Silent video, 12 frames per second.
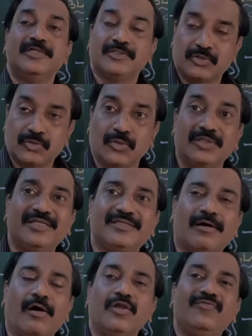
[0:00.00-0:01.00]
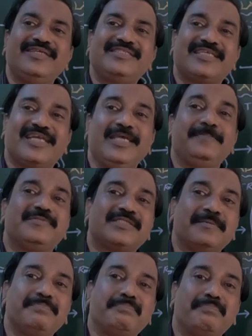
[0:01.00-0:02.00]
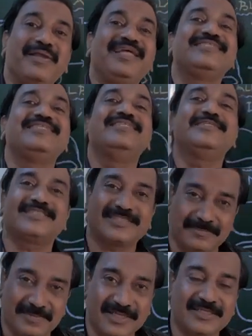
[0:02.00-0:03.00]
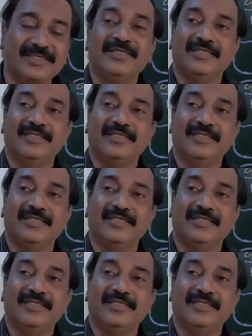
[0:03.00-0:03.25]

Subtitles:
so that always keep some place in the stomach.